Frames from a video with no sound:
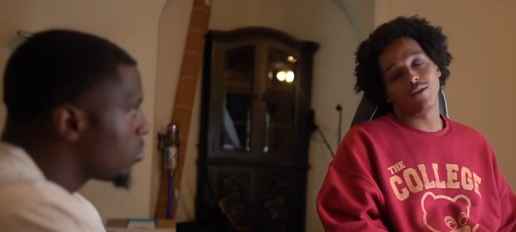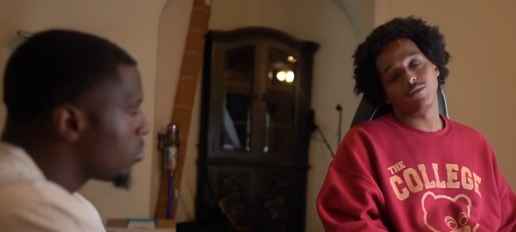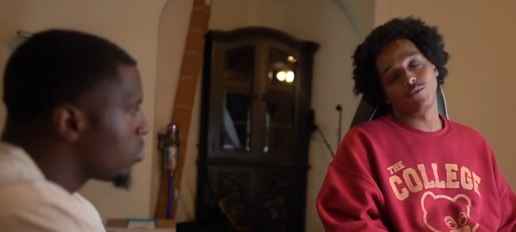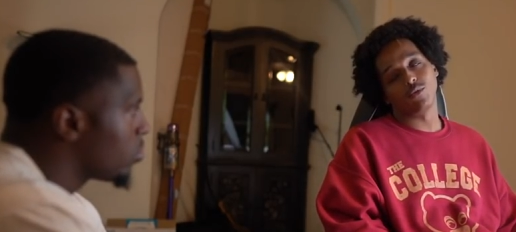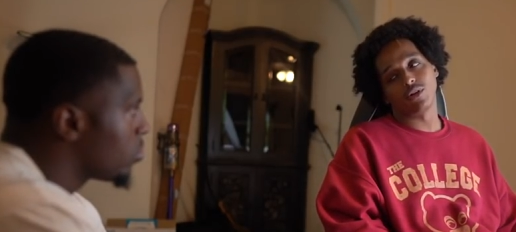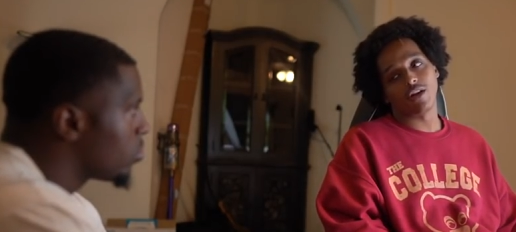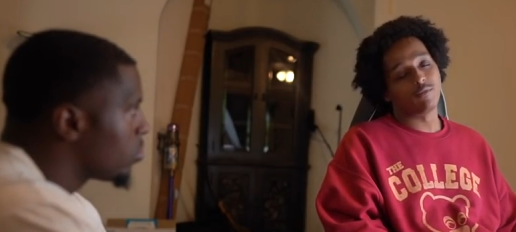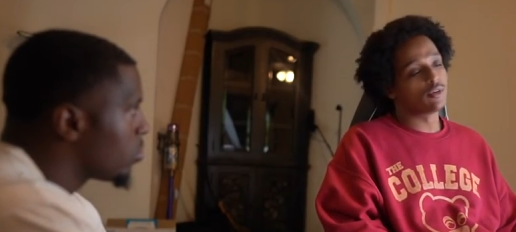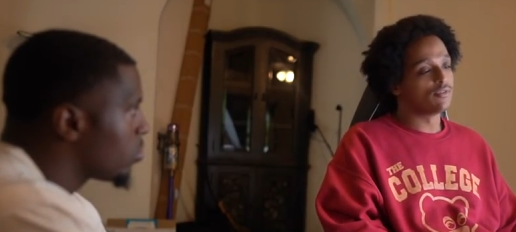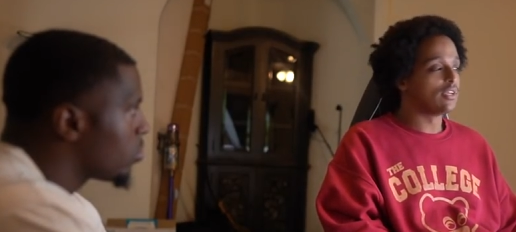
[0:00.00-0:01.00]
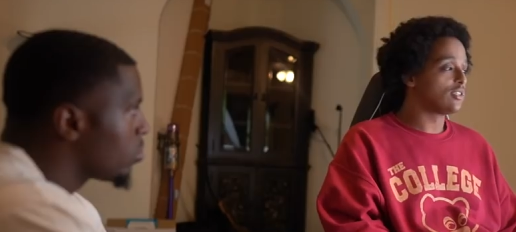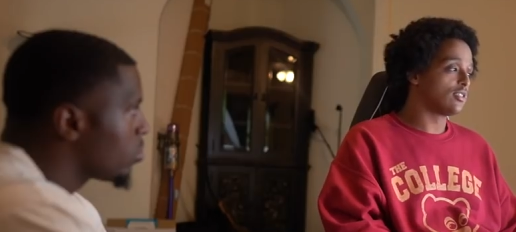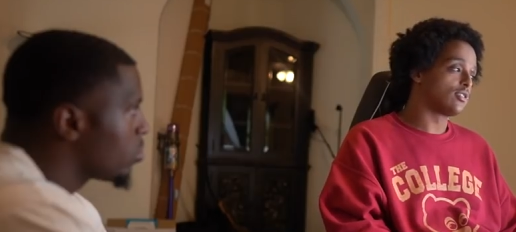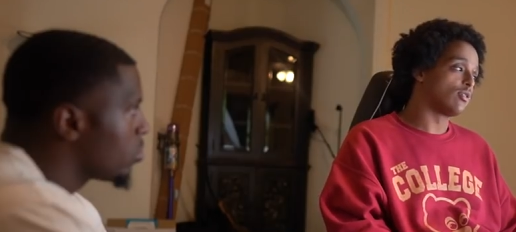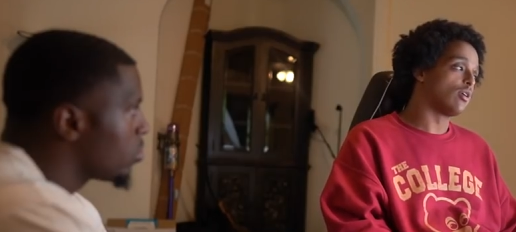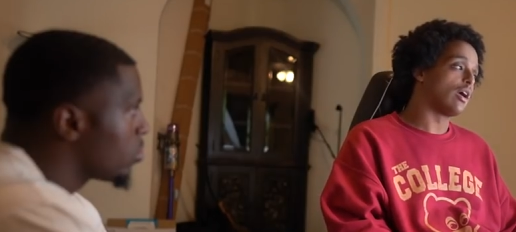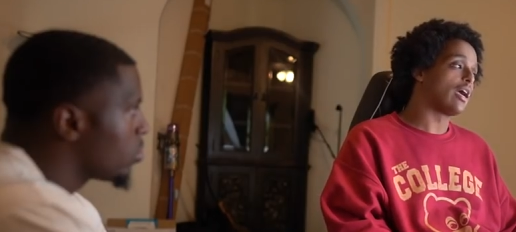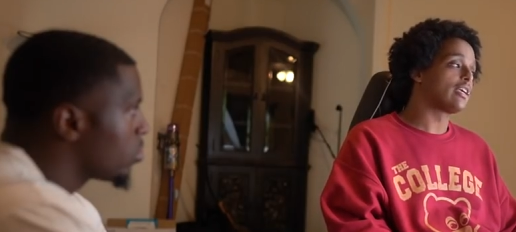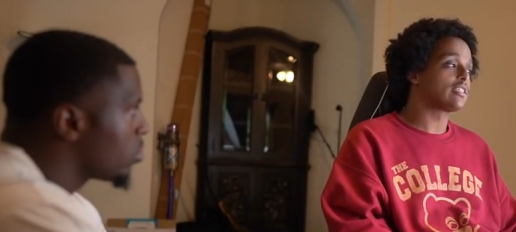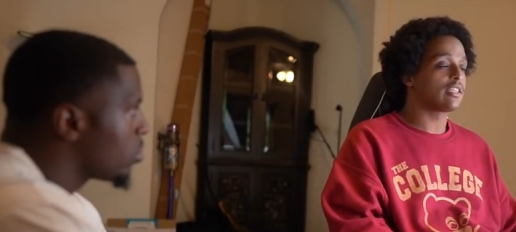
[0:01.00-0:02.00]
Speaker 1: I don't work off motivation, so
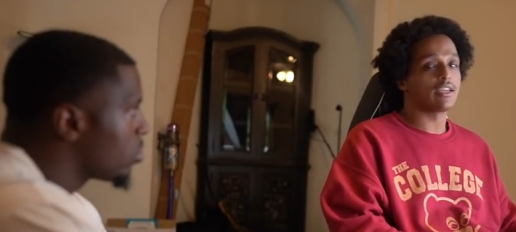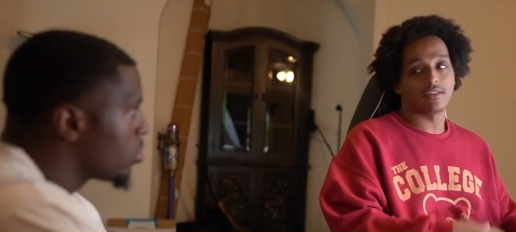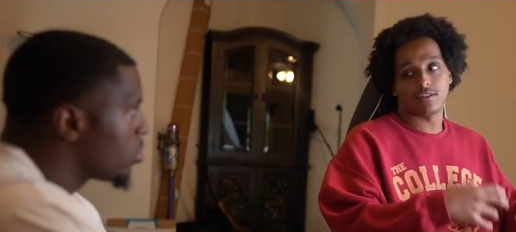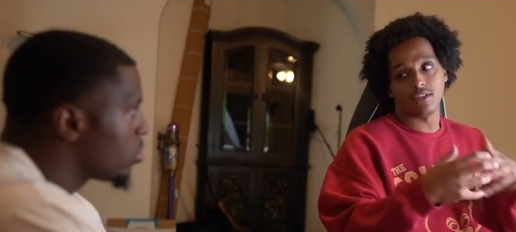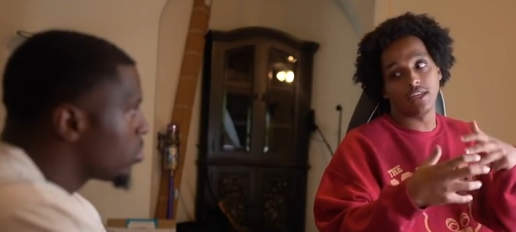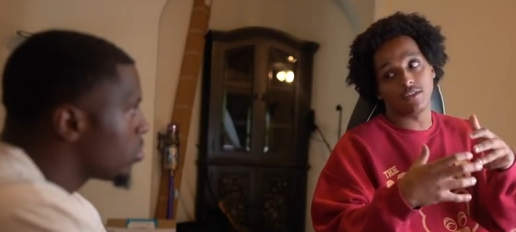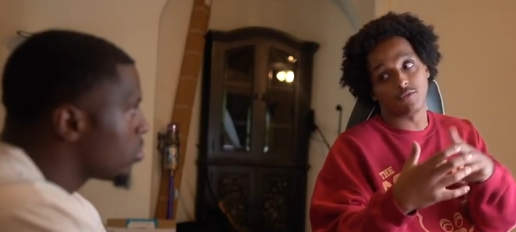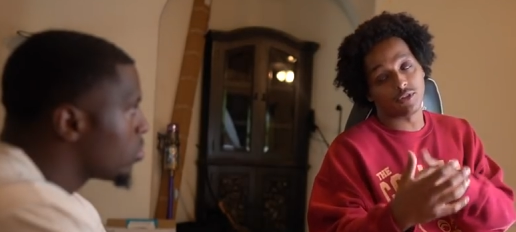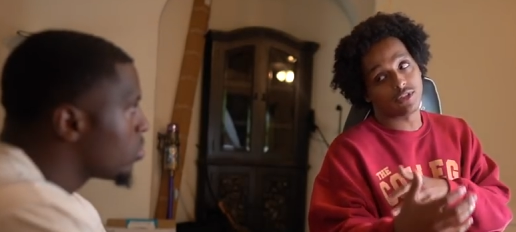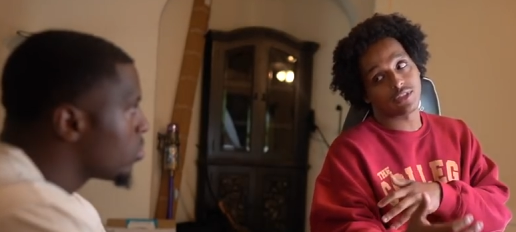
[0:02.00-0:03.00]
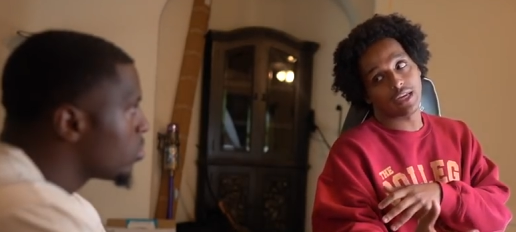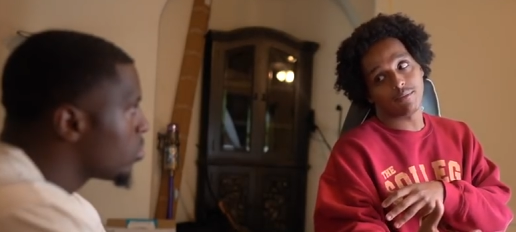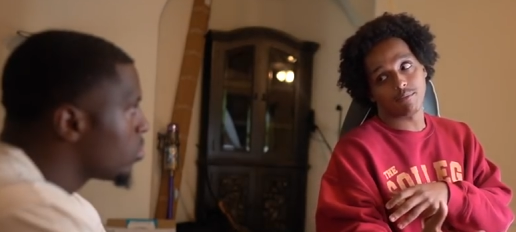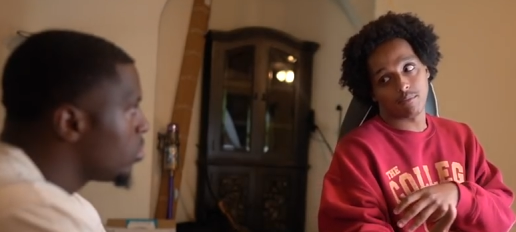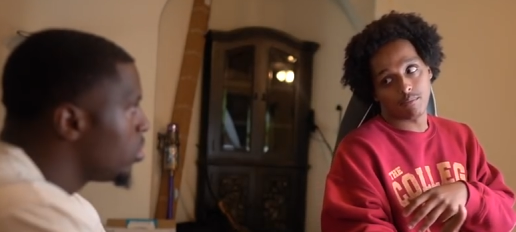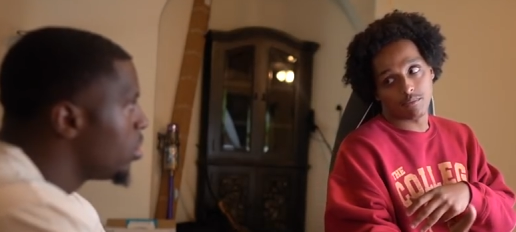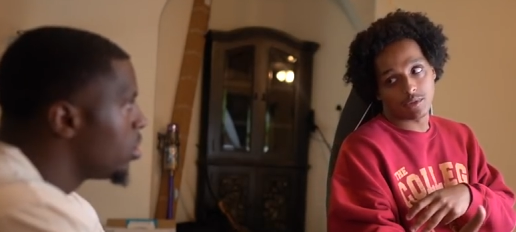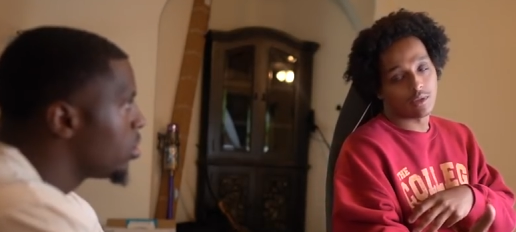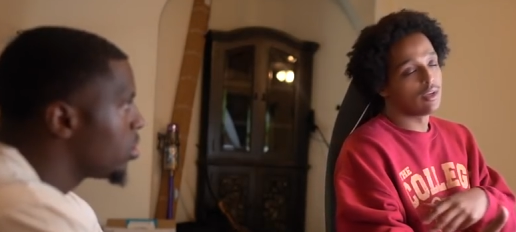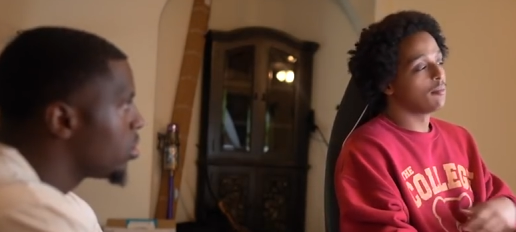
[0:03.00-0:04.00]
I guess like to get the first step.
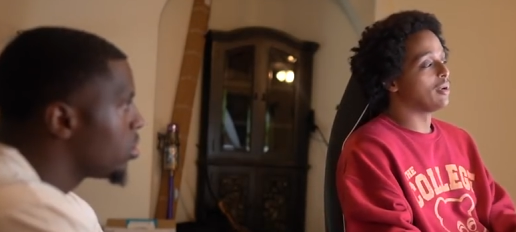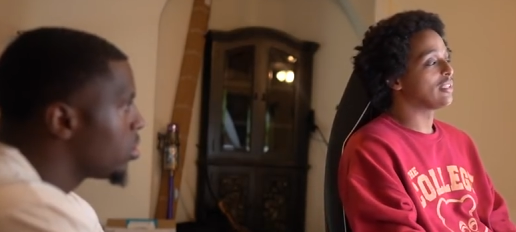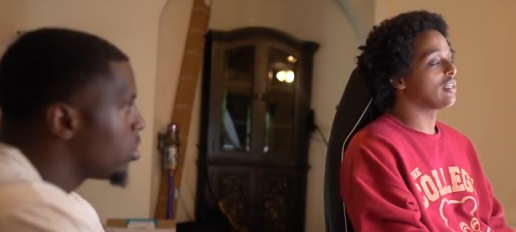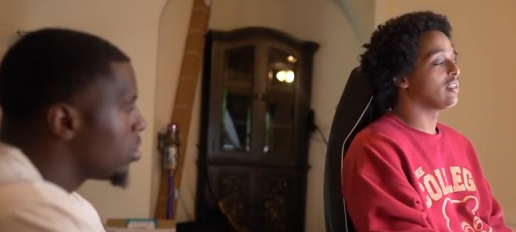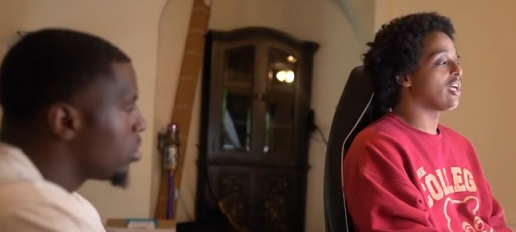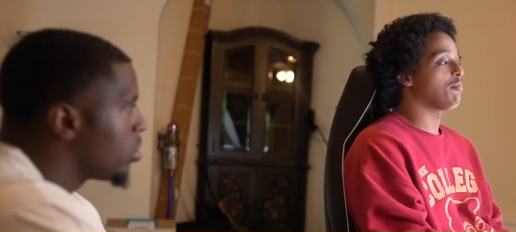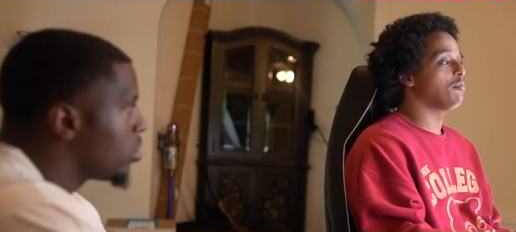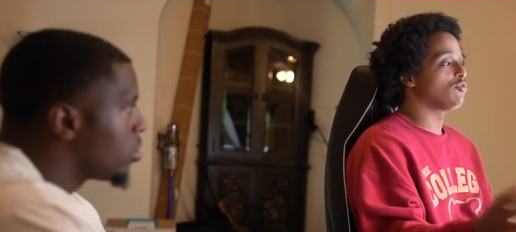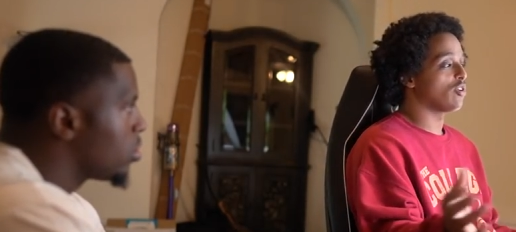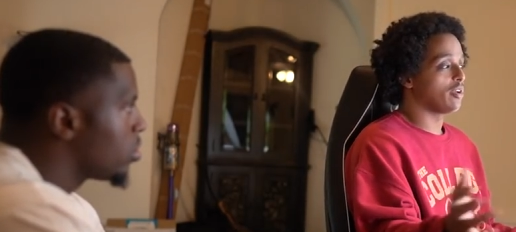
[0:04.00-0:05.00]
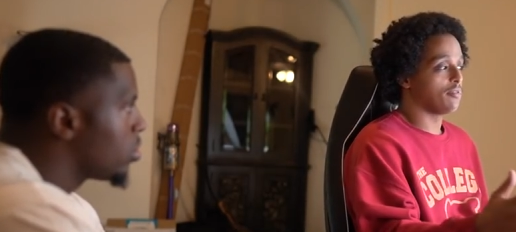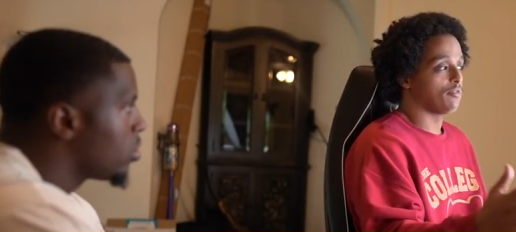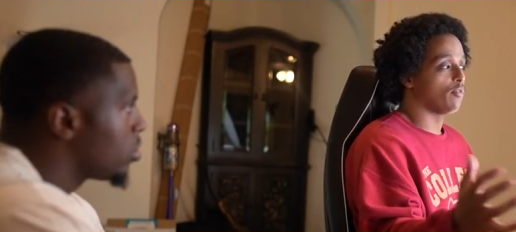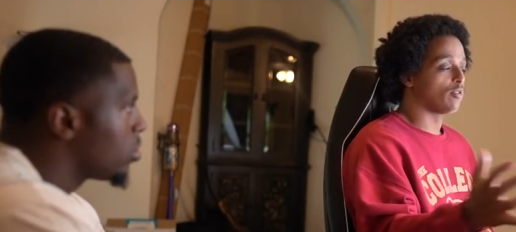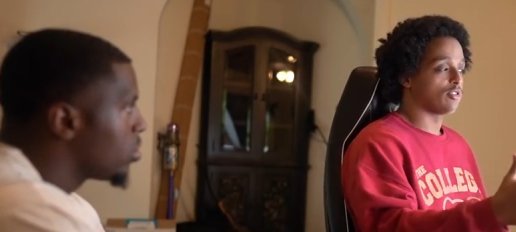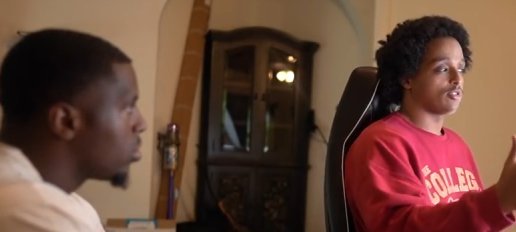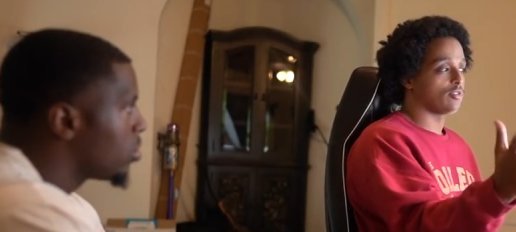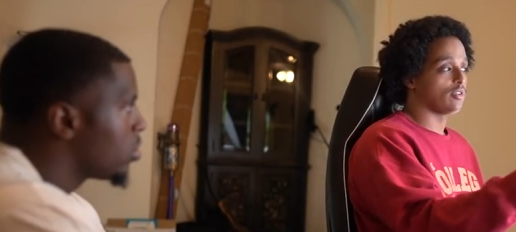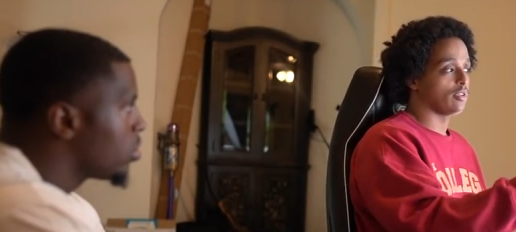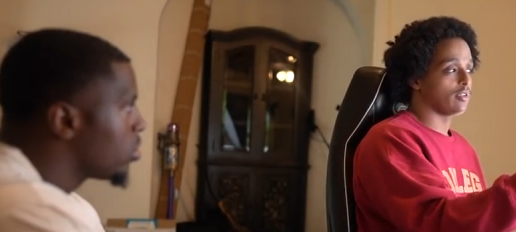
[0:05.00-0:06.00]
Yeah. But I think a lot of people try and
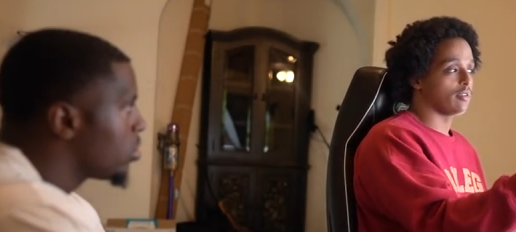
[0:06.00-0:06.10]
force